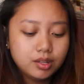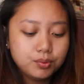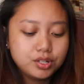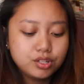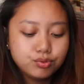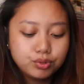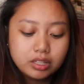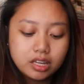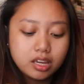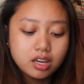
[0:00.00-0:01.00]
which is
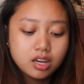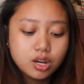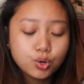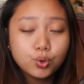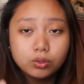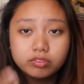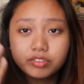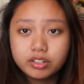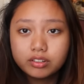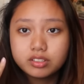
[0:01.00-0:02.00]
really cool
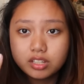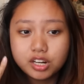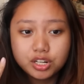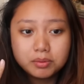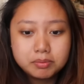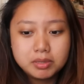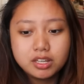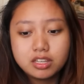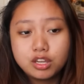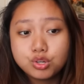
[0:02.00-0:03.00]
for touch-ups
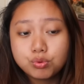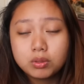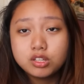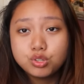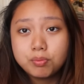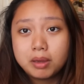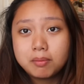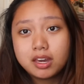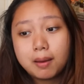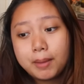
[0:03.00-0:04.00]
because I usually do my
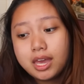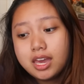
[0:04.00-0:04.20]
makeup